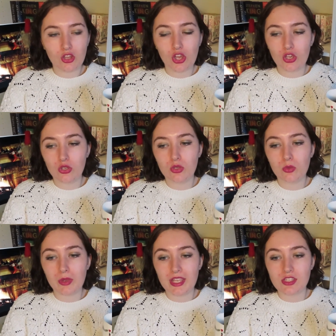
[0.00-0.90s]

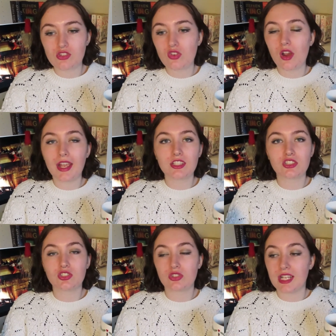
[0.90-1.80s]
who is trying
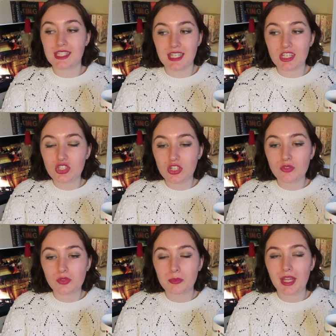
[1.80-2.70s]
to
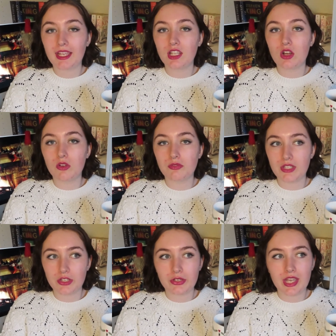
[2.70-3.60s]
transition from playing a lot of
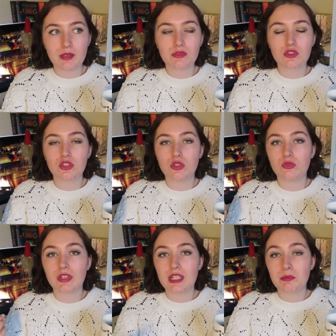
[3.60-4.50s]
video games
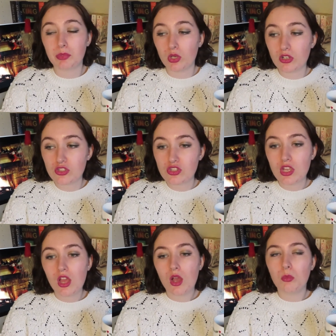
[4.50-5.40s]
to reading books
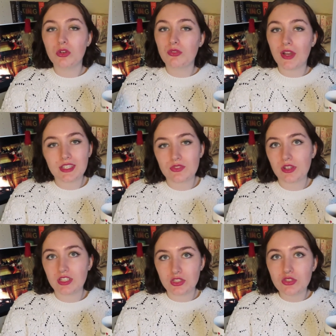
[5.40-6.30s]
would find this
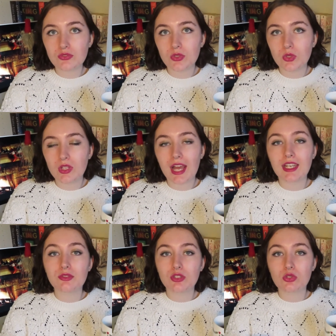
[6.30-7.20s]
very useful
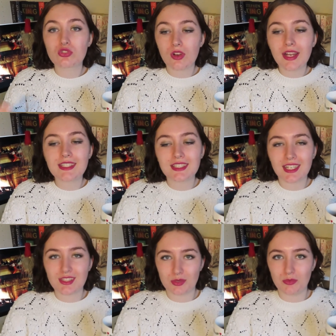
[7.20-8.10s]
and if you're trying to
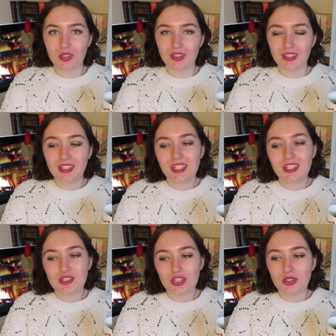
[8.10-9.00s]
get someone
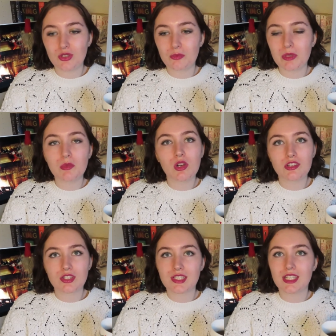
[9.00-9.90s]
to be more
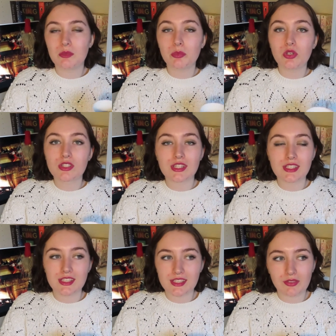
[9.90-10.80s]
interested in books
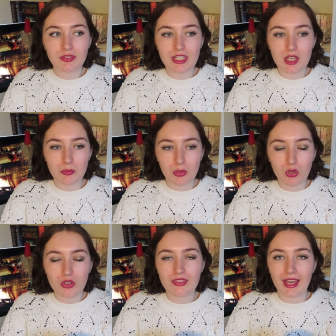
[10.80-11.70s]
this is definitely a
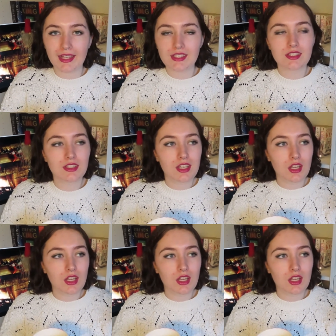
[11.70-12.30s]
book that